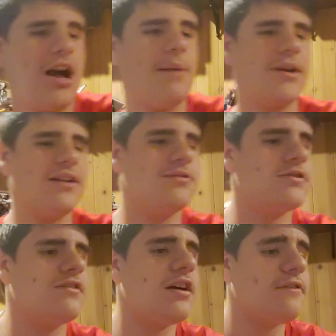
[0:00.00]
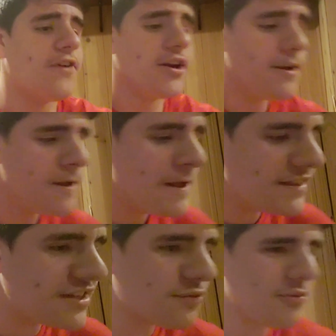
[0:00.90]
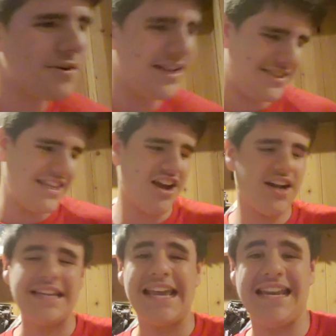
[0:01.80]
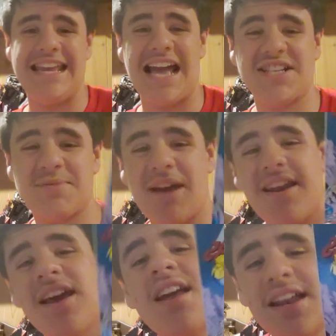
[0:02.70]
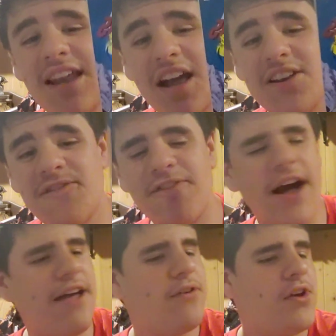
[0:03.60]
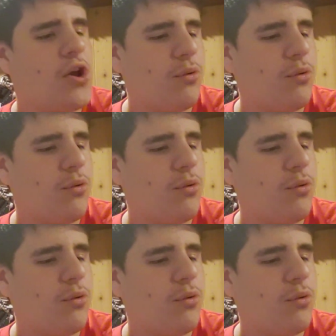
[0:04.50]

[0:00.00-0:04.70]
comic. It was a lot of fun. This one is the Uncanny X-Men 95,